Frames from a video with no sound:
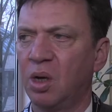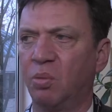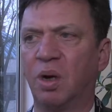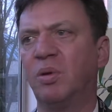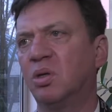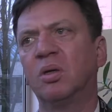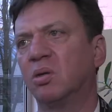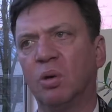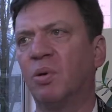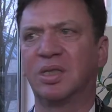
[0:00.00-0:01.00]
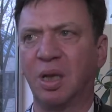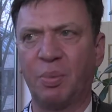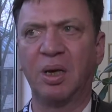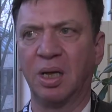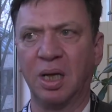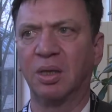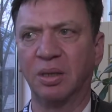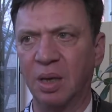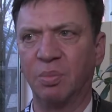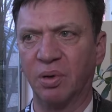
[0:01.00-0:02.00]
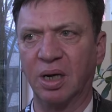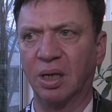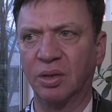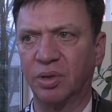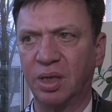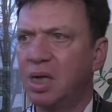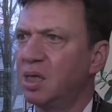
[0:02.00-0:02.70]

where we don't know what's happening in the neighboring country,